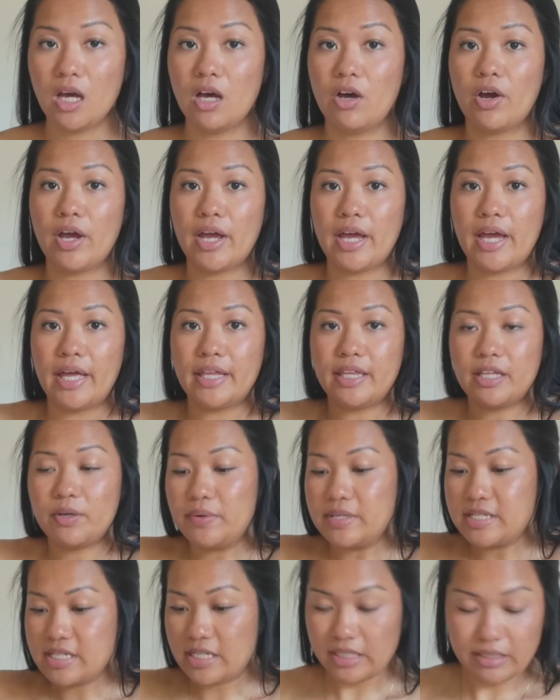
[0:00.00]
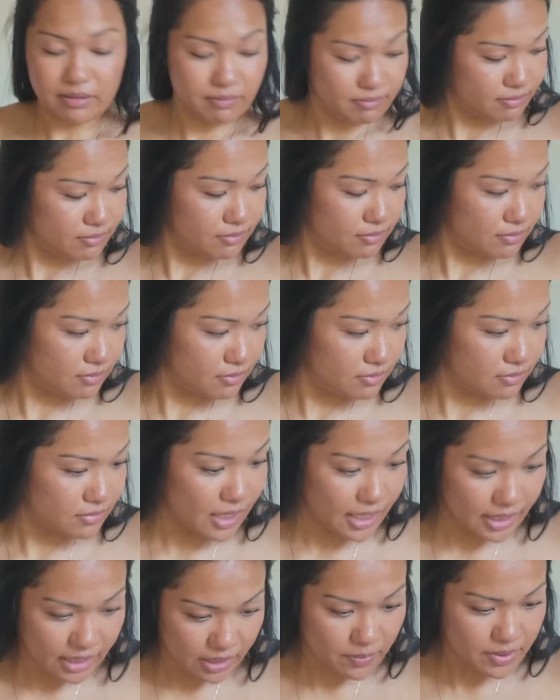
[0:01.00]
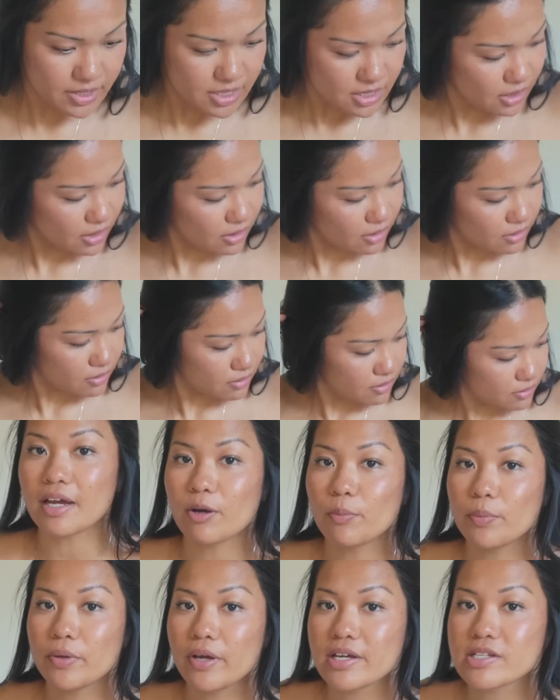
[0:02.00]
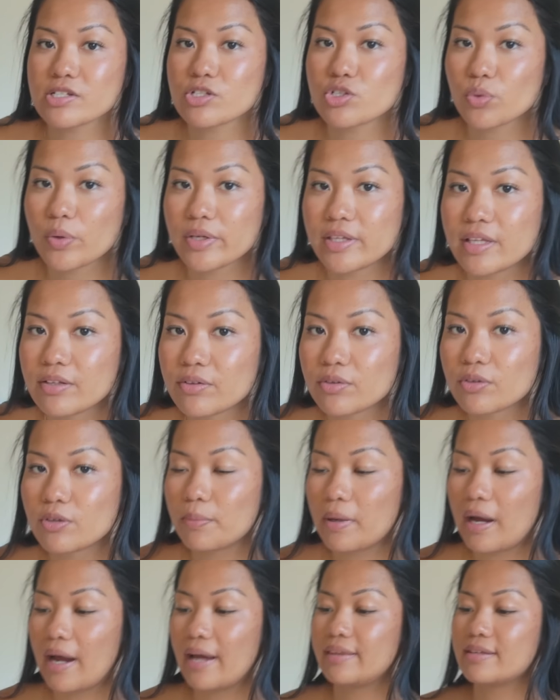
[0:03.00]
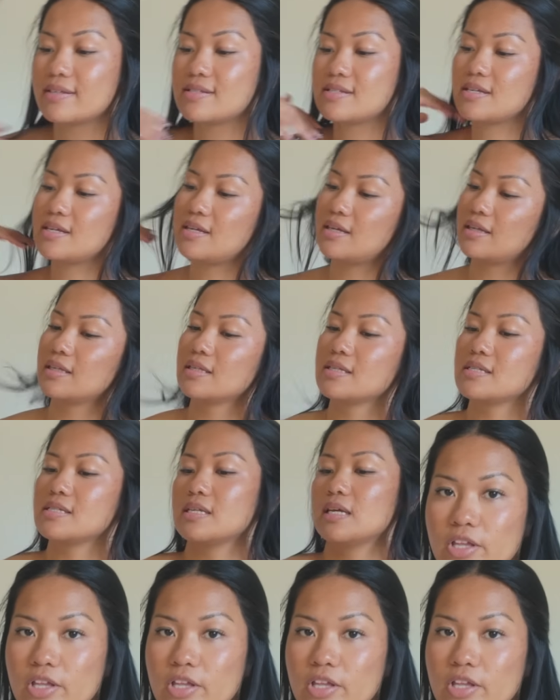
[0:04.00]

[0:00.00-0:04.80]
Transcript: Okay, I think we did it. I hope you guys enjoyed the little behind the scenes.